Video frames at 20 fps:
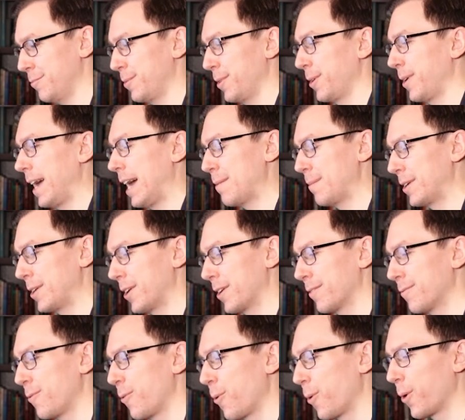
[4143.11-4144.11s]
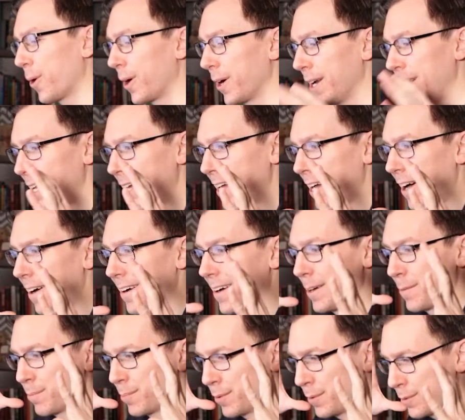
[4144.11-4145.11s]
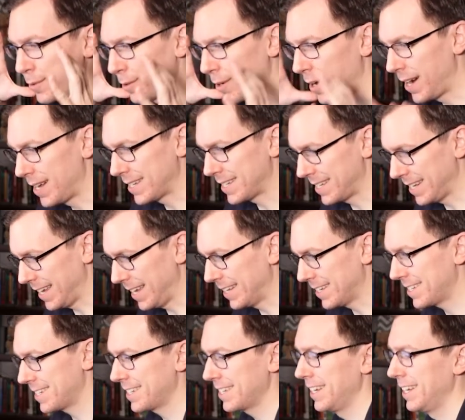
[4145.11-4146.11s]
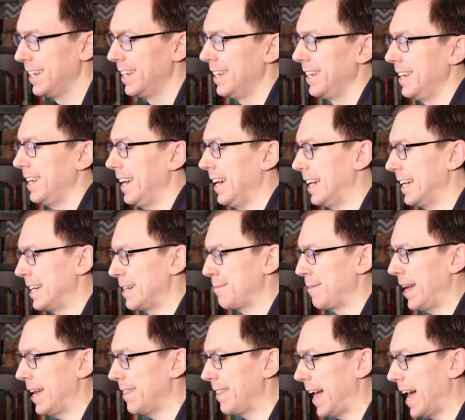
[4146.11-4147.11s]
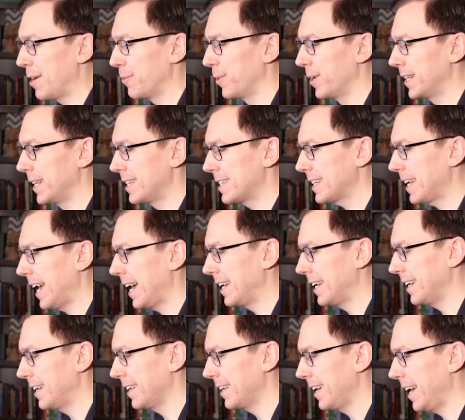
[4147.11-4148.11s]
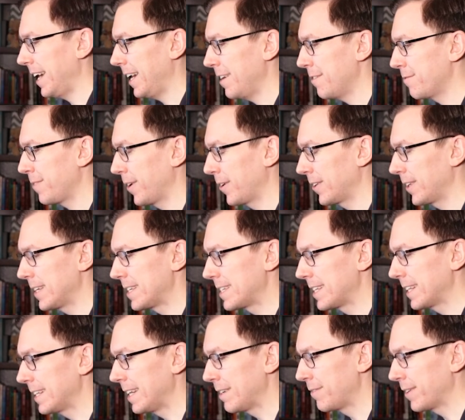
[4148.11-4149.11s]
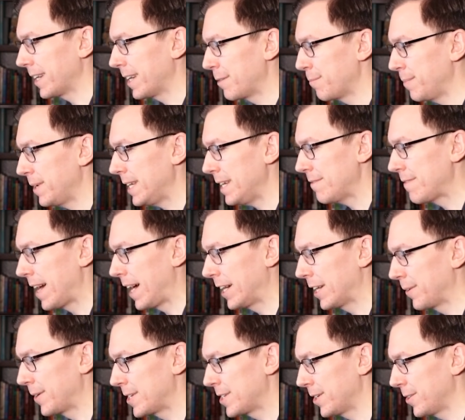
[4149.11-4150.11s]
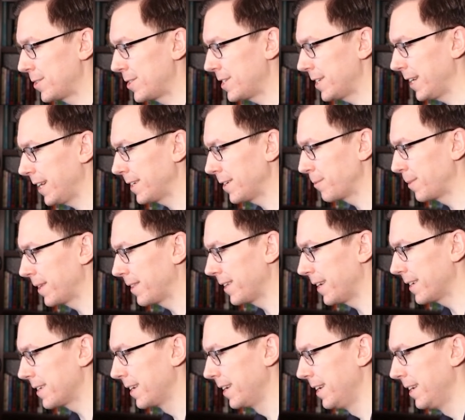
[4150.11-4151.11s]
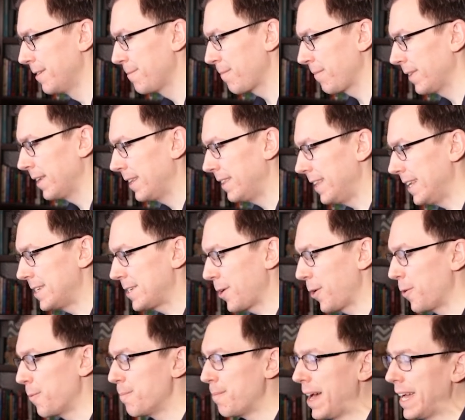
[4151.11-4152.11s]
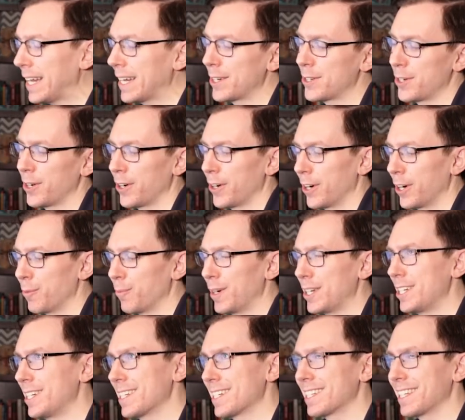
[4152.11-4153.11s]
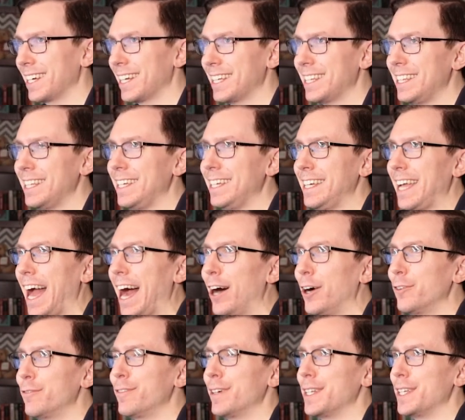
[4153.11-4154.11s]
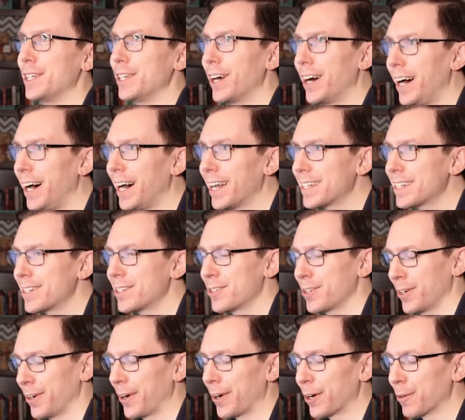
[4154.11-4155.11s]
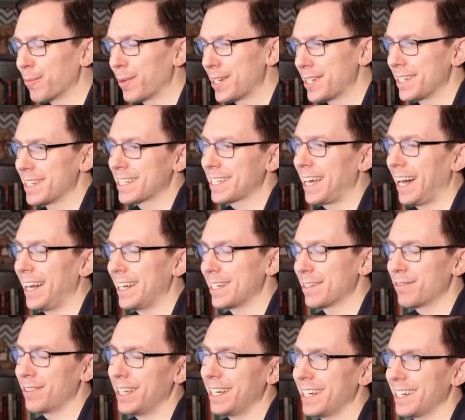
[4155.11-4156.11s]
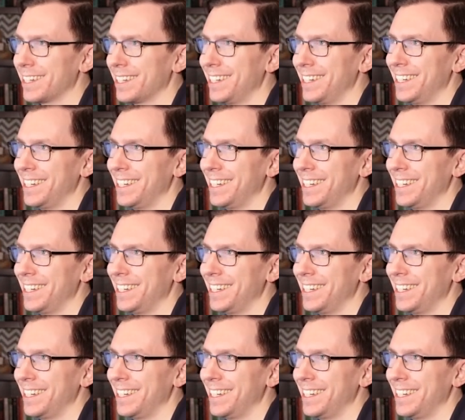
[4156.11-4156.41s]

parameter for our process. Um, and that one is getting a fairly significant p-value associated with it. This omega term, which is like the alpha naught term, which is kind of like